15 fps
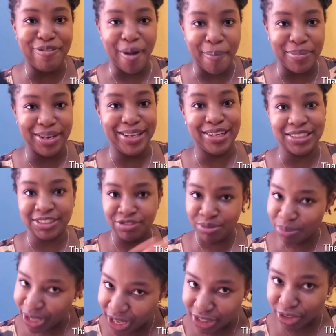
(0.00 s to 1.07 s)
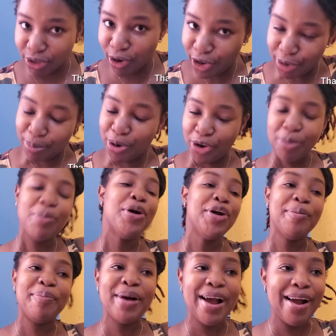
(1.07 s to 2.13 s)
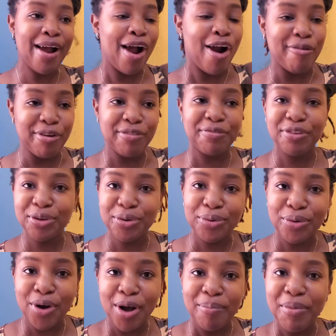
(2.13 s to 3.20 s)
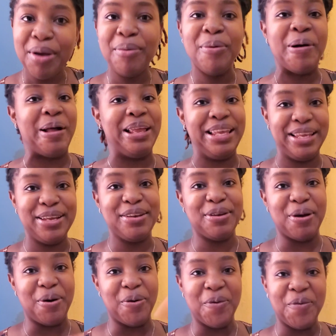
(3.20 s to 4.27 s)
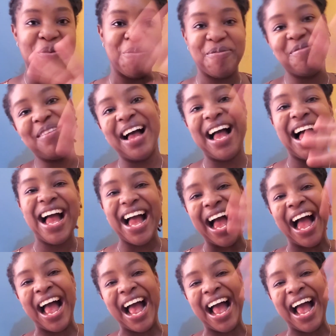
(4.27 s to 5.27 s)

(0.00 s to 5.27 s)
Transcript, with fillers: family because everybody else hurry, hurry, hurry, hurry, review. We want to eat now. Bye!